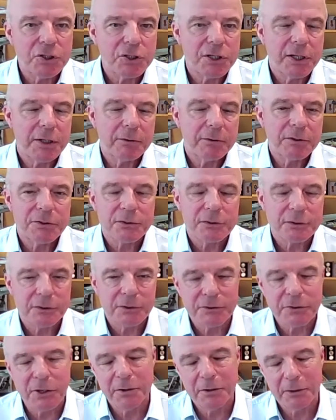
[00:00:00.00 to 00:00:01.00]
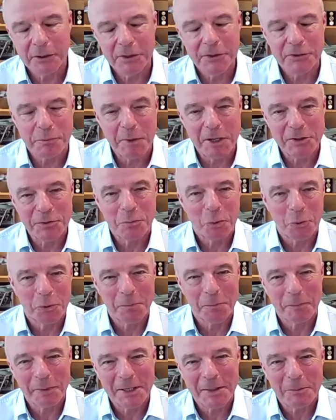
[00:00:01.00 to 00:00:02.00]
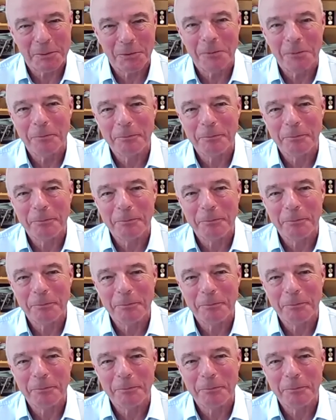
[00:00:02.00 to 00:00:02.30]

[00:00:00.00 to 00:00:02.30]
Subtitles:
Now it's much more compatible.